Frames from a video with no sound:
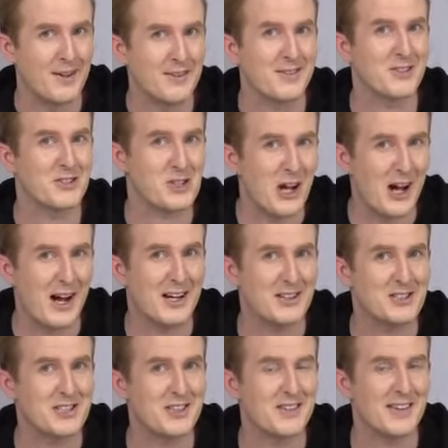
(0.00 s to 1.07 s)
to charge
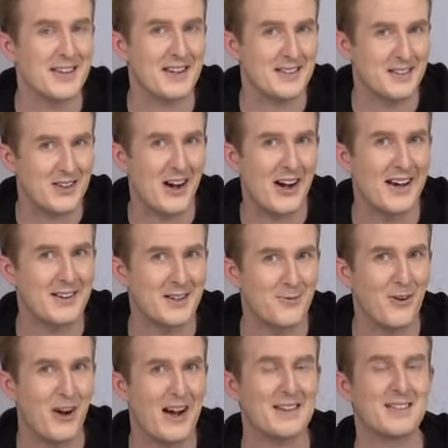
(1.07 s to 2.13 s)
the entire
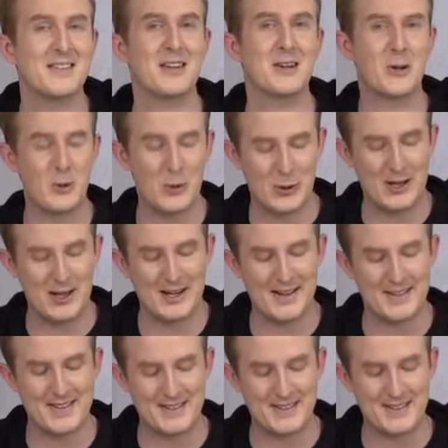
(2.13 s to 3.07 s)
device, including the